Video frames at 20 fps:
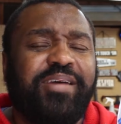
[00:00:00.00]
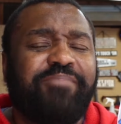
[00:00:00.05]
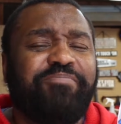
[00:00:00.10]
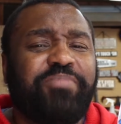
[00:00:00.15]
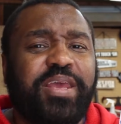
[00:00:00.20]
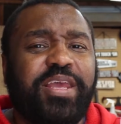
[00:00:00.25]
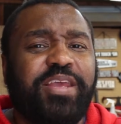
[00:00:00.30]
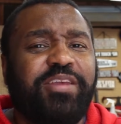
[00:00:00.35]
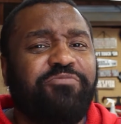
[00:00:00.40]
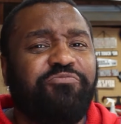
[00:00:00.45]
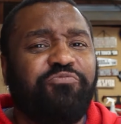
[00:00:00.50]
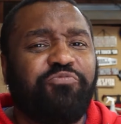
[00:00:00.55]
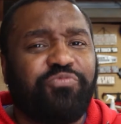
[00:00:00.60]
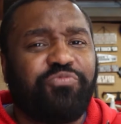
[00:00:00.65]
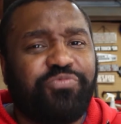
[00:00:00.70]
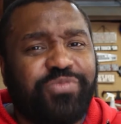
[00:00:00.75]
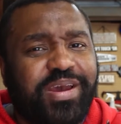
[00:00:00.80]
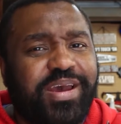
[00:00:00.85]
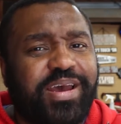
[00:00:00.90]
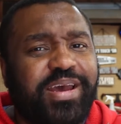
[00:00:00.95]
They
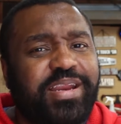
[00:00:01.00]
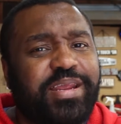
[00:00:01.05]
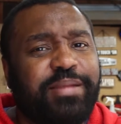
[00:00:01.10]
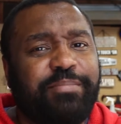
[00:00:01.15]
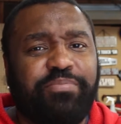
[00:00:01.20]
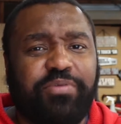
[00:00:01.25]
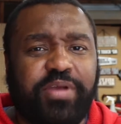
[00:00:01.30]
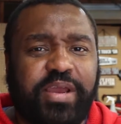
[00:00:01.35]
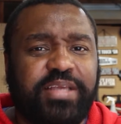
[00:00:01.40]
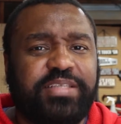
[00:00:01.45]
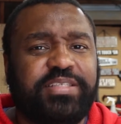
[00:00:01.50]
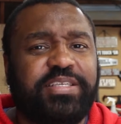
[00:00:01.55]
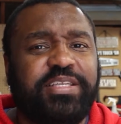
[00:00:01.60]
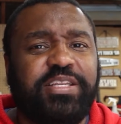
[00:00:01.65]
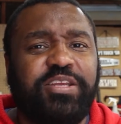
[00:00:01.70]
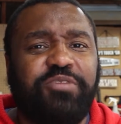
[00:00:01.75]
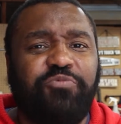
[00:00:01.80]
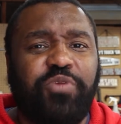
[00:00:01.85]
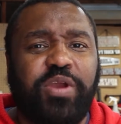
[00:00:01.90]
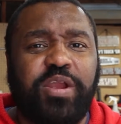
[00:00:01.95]
run in price
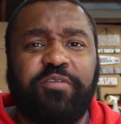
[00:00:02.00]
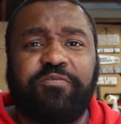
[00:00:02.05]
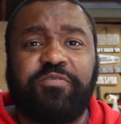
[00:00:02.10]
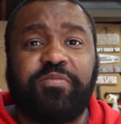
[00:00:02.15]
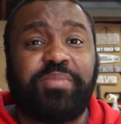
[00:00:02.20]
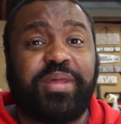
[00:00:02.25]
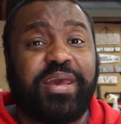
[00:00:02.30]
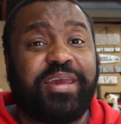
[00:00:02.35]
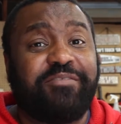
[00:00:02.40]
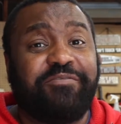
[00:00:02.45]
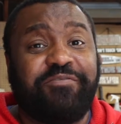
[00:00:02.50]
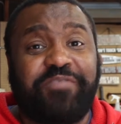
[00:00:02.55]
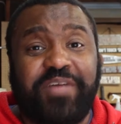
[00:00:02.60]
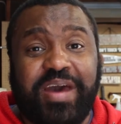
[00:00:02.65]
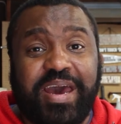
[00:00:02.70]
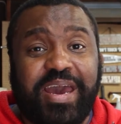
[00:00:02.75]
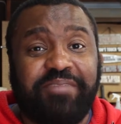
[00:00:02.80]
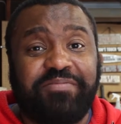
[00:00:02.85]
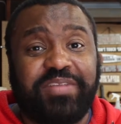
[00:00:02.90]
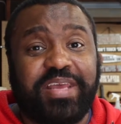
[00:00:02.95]
anywhere from like
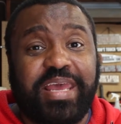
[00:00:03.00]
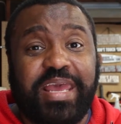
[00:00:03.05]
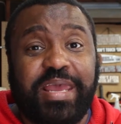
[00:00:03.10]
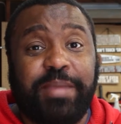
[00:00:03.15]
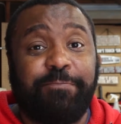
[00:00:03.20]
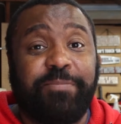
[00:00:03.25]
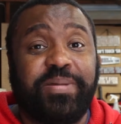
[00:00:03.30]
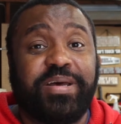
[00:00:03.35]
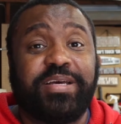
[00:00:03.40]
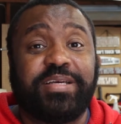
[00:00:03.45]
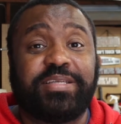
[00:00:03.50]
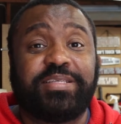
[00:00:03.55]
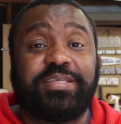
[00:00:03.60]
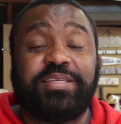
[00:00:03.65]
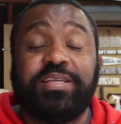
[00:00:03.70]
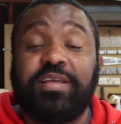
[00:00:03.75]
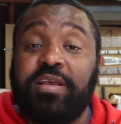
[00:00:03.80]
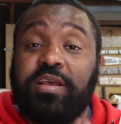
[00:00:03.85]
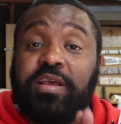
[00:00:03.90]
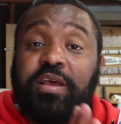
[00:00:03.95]
$5 to $8
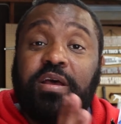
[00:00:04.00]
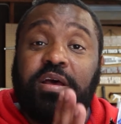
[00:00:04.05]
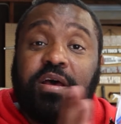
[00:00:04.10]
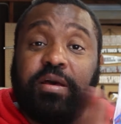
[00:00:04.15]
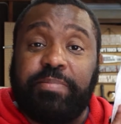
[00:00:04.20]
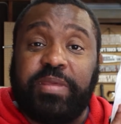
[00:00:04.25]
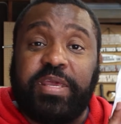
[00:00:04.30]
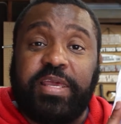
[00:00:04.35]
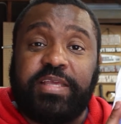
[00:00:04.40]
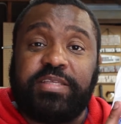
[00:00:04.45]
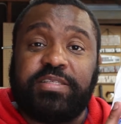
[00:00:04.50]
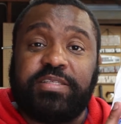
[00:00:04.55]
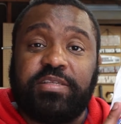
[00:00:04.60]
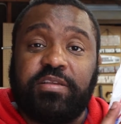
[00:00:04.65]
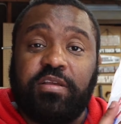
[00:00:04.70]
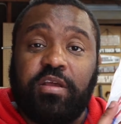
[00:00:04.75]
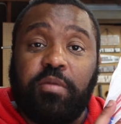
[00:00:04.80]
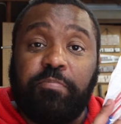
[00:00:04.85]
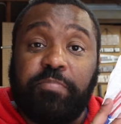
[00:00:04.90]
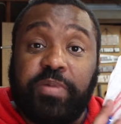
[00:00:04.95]
a piece,
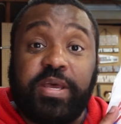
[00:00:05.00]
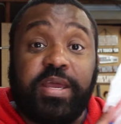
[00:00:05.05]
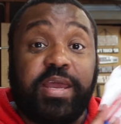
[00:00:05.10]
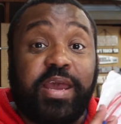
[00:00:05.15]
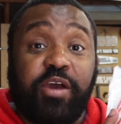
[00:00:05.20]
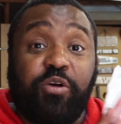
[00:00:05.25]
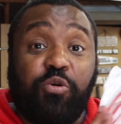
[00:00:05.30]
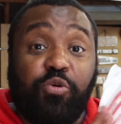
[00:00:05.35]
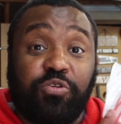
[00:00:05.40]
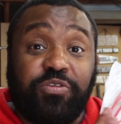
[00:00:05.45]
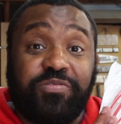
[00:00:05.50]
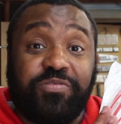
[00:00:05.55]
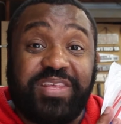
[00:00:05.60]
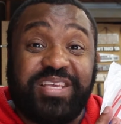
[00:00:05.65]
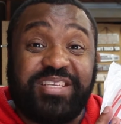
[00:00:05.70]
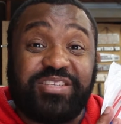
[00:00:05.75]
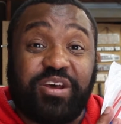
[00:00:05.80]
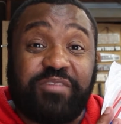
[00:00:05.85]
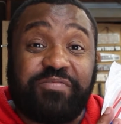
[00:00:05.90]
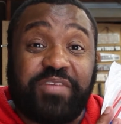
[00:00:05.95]
but I ordered
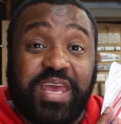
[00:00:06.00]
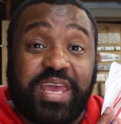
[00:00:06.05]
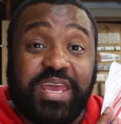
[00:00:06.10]
these off of